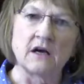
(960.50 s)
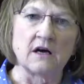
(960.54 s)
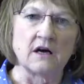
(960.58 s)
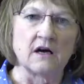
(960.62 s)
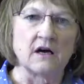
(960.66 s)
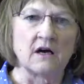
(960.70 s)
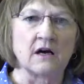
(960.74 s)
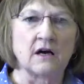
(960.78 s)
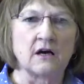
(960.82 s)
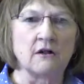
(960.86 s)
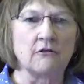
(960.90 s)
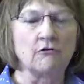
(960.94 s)

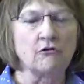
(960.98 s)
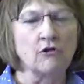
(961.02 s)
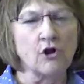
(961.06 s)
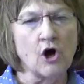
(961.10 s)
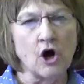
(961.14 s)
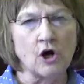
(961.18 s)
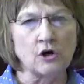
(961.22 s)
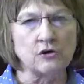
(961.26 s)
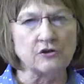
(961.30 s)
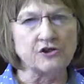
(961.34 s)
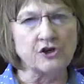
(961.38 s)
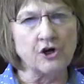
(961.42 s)

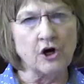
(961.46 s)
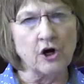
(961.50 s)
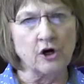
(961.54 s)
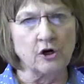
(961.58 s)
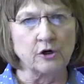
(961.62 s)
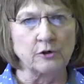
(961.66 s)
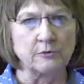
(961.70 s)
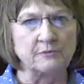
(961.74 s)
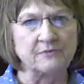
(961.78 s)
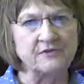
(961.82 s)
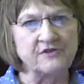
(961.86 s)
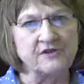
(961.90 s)

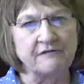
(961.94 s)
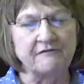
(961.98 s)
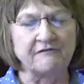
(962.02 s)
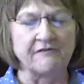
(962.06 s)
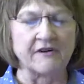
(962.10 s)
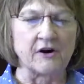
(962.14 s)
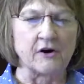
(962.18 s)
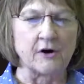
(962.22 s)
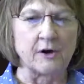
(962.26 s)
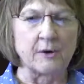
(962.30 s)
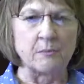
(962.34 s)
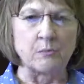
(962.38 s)
long-term to
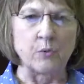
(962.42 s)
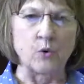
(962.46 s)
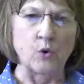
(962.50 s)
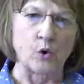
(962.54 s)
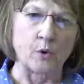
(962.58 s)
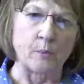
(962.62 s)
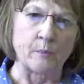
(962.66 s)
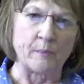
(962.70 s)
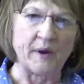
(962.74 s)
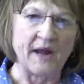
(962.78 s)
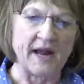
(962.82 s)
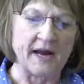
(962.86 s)
very
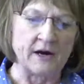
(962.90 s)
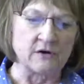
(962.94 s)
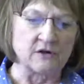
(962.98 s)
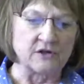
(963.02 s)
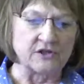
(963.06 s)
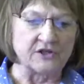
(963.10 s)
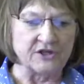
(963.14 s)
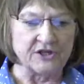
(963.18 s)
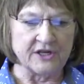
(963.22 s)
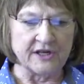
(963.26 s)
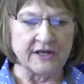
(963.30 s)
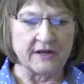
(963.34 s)
poor
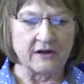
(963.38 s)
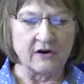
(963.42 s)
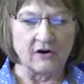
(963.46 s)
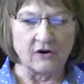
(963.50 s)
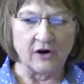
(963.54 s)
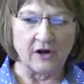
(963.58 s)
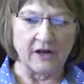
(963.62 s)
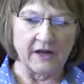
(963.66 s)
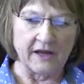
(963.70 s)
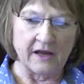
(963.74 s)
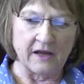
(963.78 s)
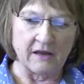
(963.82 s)
parenting
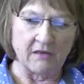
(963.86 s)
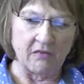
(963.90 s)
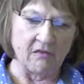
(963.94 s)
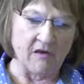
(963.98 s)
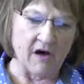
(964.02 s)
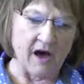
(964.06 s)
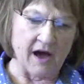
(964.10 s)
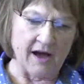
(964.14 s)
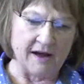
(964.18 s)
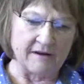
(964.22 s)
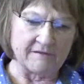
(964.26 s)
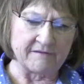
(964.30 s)
early
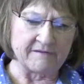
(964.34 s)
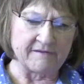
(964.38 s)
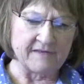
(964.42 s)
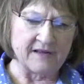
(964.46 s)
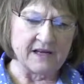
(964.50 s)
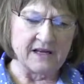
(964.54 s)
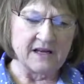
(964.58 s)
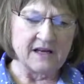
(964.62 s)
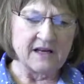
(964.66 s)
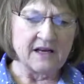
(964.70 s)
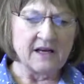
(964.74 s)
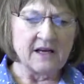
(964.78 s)
in life.
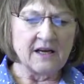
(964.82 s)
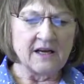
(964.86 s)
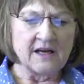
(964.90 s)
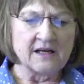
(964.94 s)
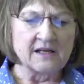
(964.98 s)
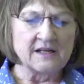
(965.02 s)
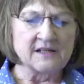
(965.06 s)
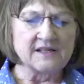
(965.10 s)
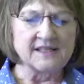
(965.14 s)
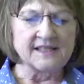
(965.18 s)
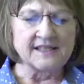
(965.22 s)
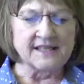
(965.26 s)

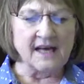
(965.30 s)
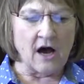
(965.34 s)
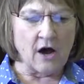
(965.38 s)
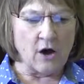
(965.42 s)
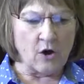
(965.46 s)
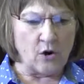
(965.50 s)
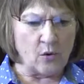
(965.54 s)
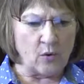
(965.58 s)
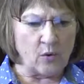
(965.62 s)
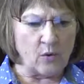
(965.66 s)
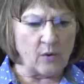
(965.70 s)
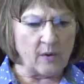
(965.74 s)

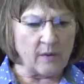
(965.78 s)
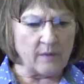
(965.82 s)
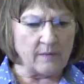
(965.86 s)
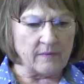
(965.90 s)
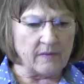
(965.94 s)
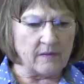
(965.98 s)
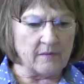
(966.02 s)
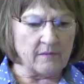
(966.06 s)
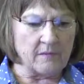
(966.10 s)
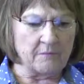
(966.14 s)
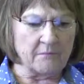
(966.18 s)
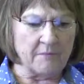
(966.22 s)
So
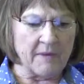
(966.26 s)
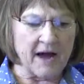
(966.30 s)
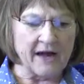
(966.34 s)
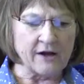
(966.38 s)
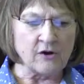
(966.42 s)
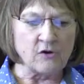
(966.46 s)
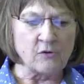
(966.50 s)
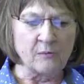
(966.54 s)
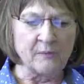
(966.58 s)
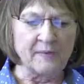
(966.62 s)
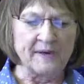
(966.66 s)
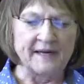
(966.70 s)

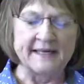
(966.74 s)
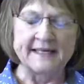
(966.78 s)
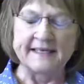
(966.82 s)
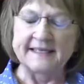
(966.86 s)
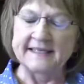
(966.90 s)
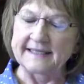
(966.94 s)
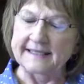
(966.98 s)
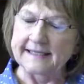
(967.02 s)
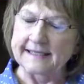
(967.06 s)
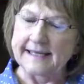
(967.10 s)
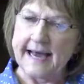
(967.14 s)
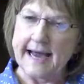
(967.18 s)
Michael
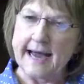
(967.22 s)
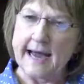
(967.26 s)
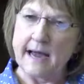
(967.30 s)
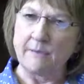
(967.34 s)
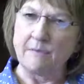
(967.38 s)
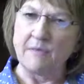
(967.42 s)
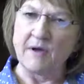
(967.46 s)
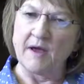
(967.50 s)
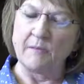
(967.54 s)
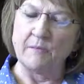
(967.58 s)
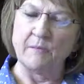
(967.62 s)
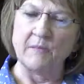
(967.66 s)
Meany's
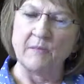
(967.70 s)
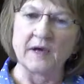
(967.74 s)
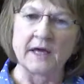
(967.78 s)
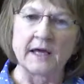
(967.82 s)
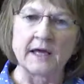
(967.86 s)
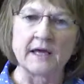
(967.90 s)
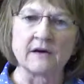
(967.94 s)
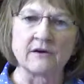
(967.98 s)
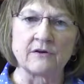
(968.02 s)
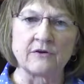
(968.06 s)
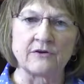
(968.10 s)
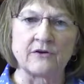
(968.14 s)
lab at
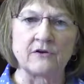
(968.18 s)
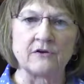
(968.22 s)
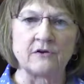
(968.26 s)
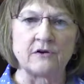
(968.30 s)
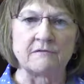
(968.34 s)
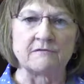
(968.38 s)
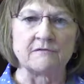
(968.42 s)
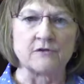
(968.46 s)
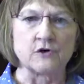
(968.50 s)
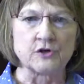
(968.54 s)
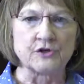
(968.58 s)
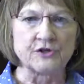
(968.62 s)
McGill
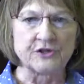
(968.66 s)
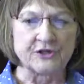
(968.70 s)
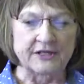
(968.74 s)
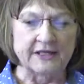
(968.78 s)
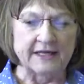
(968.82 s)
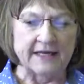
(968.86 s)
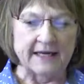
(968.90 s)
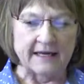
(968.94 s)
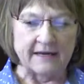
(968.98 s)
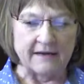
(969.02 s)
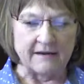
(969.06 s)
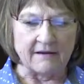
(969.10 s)

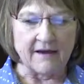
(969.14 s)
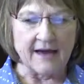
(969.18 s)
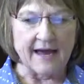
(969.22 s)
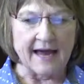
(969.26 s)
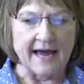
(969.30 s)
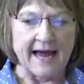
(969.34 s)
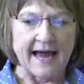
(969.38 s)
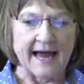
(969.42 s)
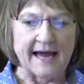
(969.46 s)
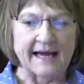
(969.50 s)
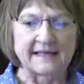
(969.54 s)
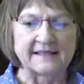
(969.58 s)
University
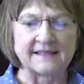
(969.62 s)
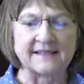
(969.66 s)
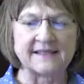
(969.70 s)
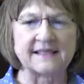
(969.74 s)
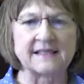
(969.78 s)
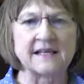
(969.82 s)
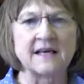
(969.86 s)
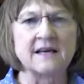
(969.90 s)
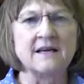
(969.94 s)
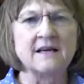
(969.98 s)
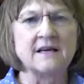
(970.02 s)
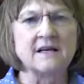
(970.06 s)

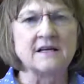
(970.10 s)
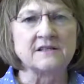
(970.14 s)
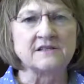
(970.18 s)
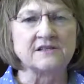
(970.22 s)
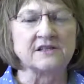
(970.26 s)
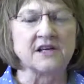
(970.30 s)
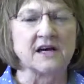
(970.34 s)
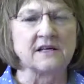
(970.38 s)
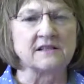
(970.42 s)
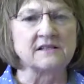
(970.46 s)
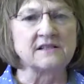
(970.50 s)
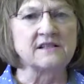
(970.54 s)
has
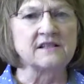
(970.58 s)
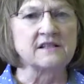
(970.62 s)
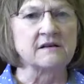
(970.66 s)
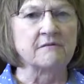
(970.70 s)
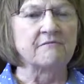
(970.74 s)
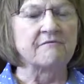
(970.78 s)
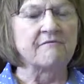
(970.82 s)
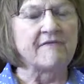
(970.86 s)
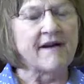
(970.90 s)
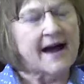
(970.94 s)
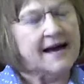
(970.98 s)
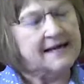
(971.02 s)
done
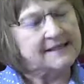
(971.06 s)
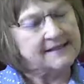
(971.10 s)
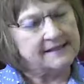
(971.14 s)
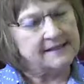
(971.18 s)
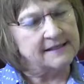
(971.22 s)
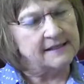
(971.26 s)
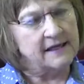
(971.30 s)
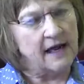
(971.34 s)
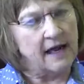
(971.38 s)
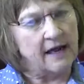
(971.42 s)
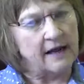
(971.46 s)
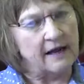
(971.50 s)
some
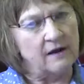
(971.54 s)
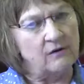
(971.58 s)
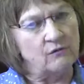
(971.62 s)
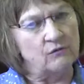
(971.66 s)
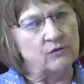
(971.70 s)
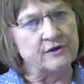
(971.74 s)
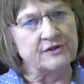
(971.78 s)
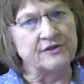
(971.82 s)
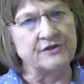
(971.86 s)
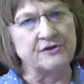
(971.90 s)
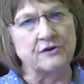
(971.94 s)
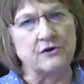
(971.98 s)
fascinating
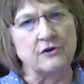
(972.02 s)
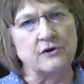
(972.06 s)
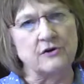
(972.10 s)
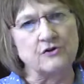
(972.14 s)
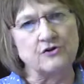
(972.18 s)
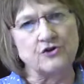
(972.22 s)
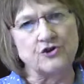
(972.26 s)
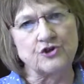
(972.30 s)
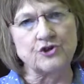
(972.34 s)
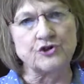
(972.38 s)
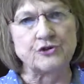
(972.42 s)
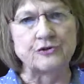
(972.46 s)

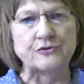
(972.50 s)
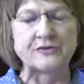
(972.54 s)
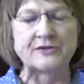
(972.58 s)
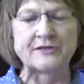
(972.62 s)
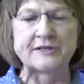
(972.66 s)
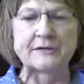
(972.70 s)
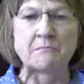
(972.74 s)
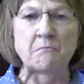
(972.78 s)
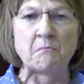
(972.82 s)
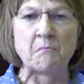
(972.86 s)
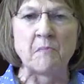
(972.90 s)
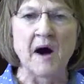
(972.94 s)
research
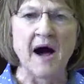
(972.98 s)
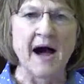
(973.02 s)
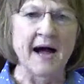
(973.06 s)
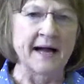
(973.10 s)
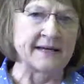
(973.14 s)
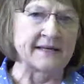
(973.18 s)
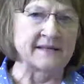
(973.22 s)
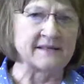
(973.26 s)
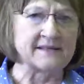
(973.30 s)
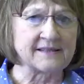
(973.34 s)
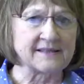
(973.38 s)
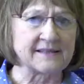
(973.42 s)
using
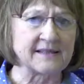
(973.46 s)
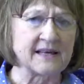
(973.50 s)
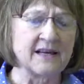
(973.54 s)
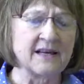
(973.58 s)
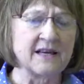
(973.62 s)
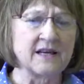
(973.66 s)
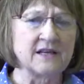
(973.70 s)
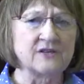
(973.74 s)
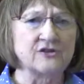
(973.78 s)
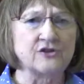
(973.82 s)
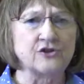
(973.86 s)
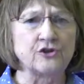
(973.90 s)
mice
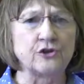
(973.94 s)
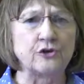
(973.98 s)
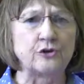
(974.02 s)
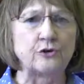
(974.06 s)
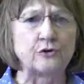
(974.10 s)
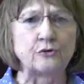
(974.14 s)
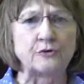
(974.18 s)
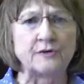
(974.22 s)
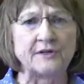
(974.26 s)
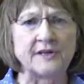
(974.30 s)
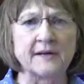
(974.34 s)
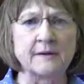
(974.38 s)

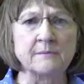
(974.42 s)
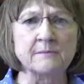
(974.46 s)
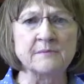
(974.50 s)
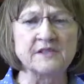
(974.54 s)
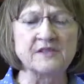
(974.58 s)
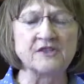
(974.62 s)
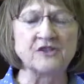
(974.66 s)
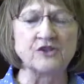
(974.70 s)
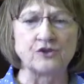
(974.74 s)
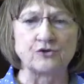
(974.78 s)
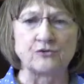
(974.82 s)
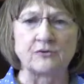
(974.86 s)
to
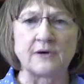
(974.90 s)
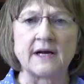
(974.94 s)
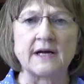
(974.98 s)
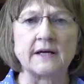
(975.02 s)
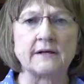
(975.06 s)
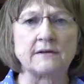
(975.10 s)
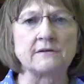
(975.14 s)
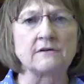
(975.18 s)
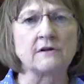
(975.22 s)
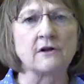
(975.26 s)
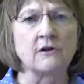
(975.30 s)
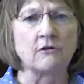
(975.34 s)

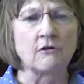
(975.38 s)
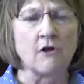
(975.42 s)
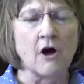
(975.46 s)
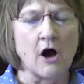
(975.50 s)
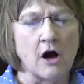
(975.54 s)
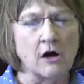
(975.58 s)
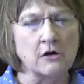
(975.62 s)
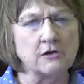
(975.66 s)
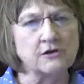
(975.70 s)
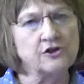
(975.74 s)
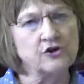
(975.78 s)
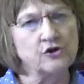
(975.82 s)
demonstrate the
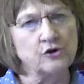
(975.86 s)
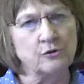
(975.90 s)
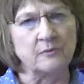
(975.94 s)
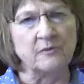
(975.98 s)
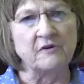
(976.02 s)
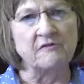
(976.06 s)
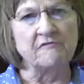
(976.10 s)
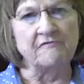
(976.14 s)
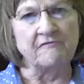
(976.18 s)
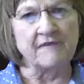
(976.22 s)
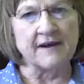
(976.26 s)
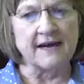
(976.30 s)
long-term
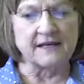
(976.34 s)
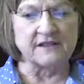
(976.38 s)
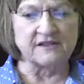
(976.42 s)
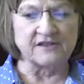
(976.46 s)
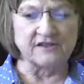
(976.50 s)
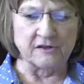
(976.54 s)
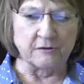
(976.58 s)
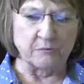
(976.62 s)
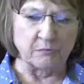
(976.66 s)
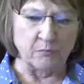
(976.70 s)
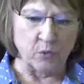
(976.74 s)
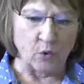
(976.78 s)

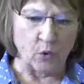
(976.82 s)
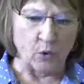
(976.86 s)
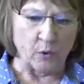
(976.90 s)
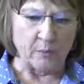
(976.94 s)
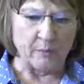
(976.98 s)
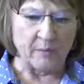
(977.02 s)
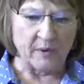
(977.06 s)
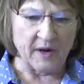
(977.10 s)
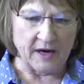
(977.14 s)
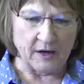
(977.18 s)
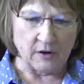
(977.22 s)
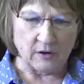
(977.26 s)
effects of poor
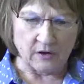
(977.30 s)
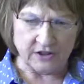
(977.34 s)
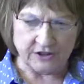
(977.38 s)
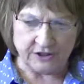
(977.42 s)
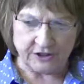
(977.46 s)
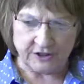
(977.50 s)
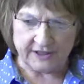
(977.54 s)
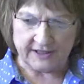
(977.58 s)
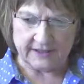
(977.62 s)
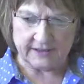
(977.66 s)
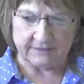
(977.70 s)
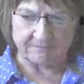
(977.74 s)

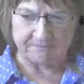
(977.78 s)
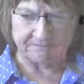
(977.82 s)
parenting.